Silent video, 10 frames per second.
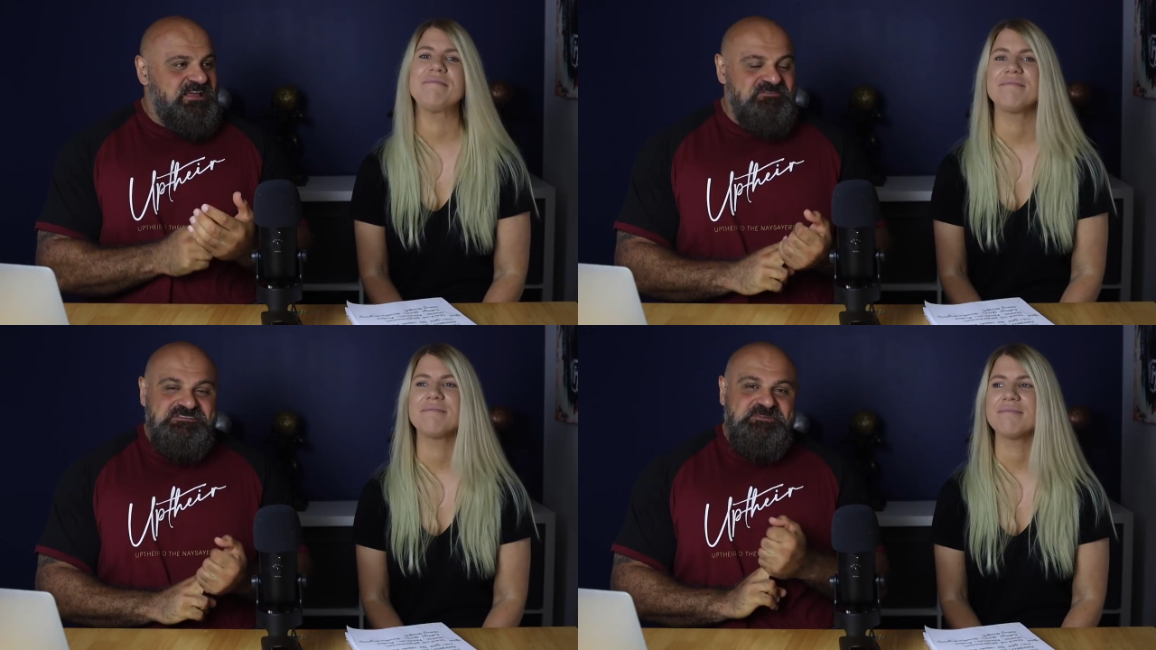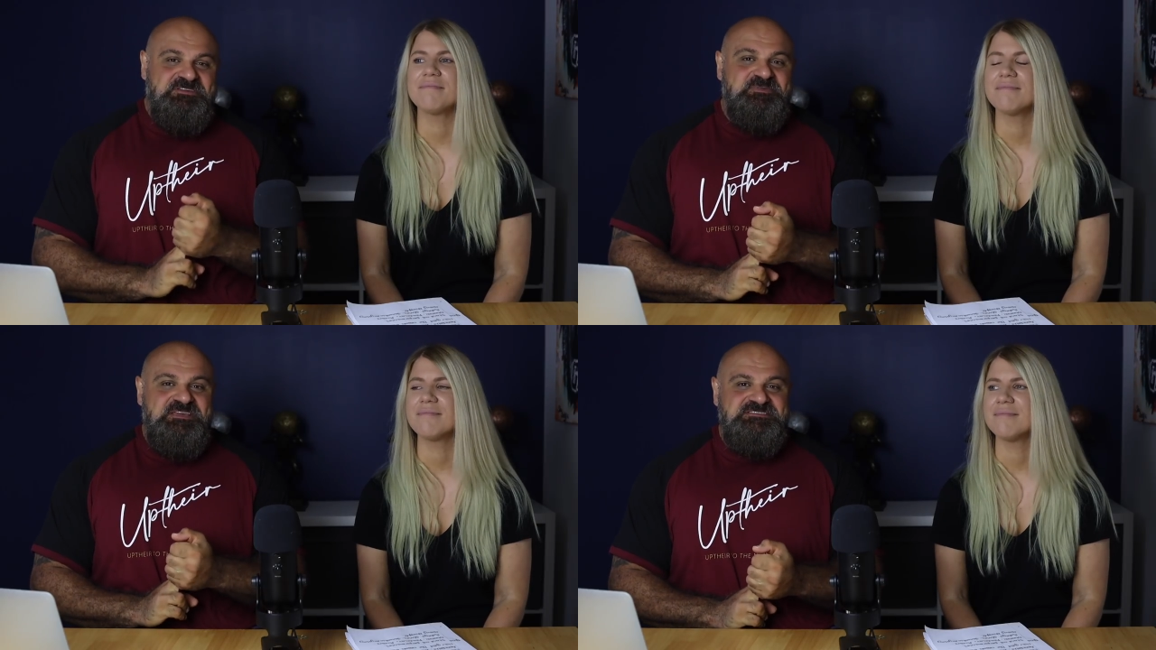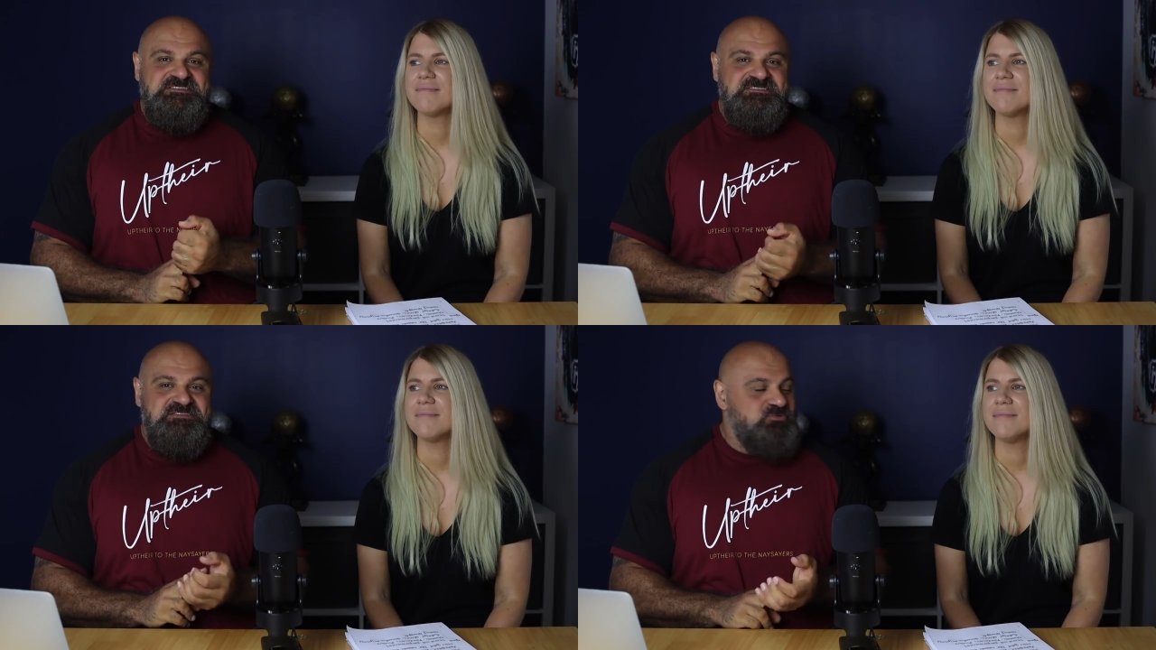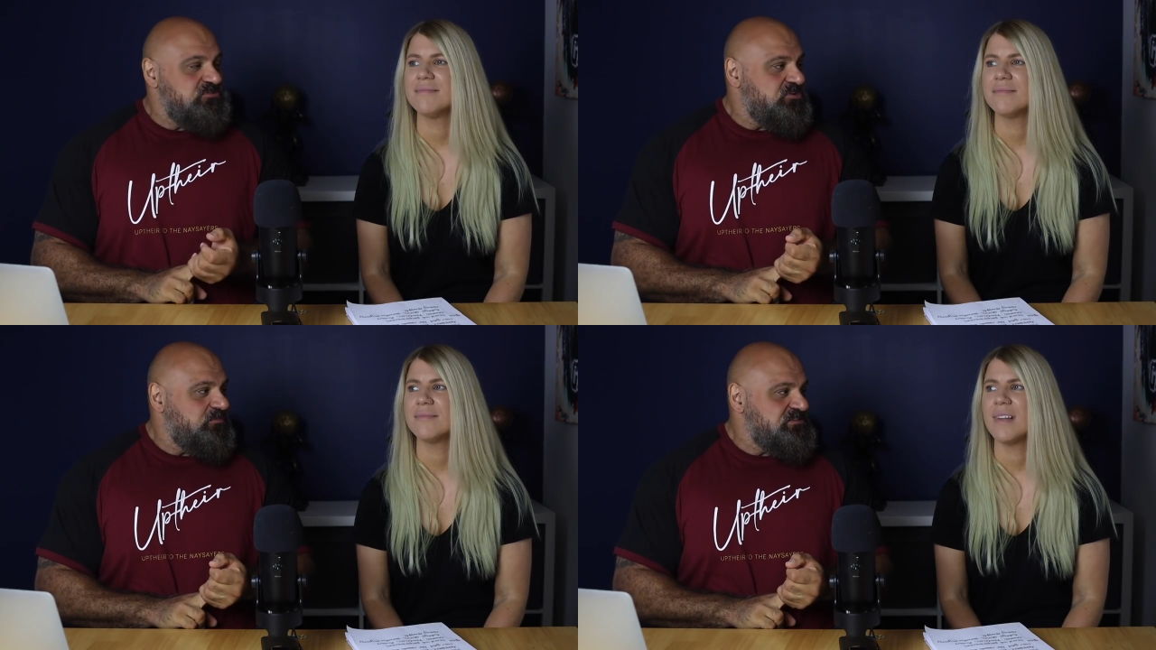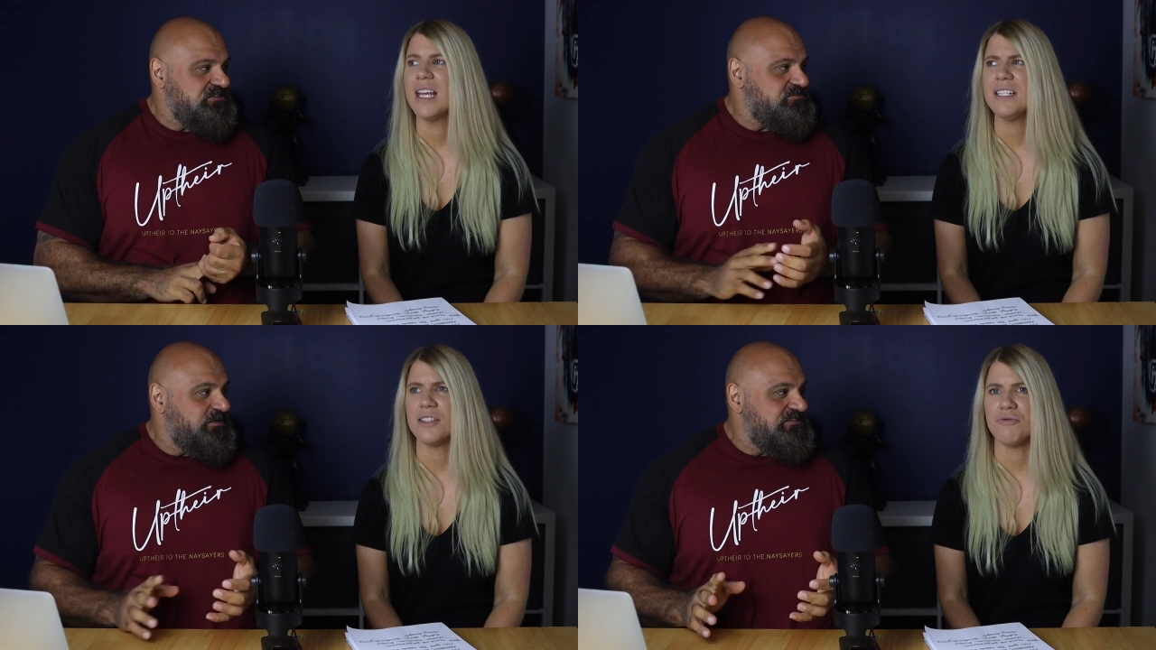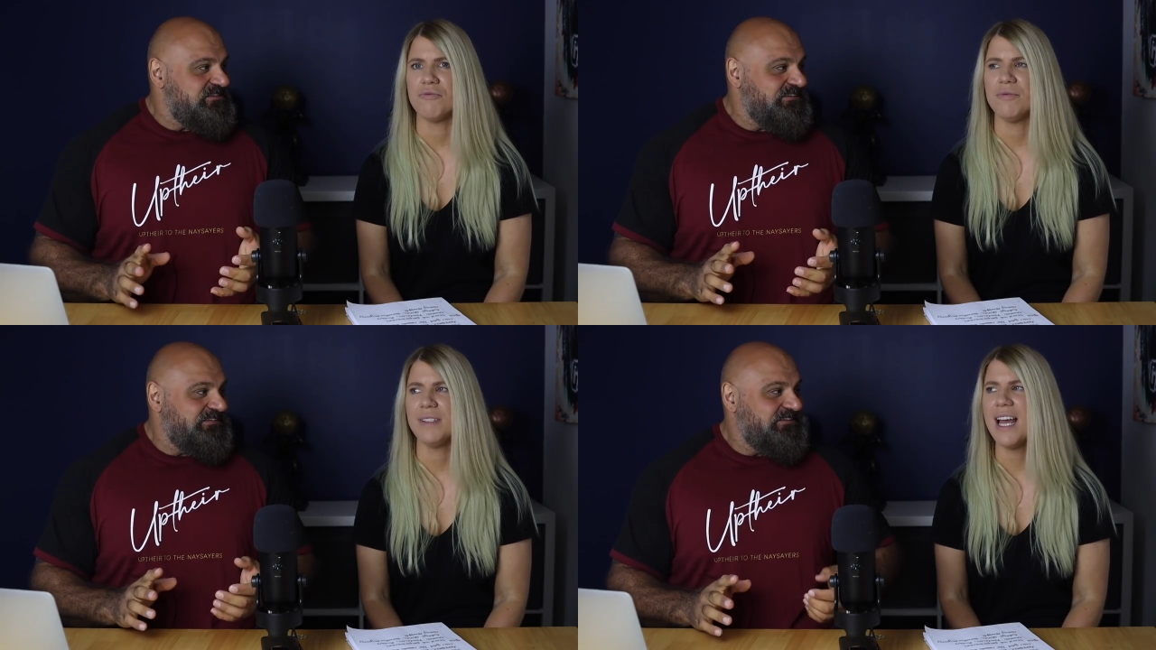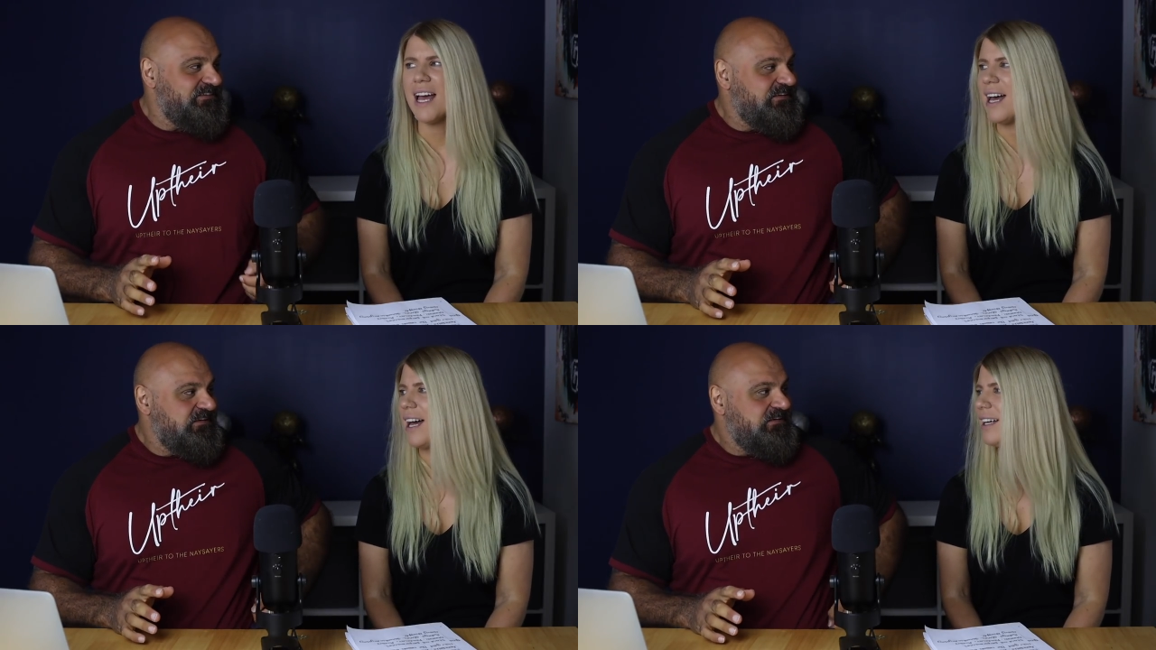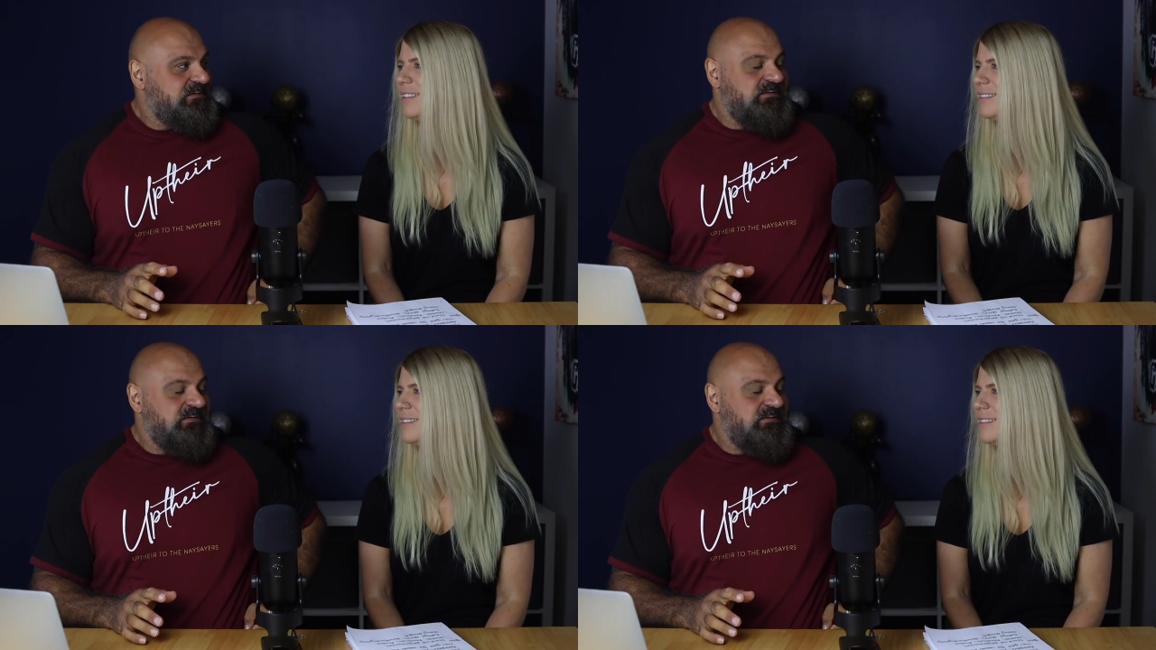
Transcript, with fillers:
Speaker 1: every time he competes in the horse comps, he does amazing. Yeah,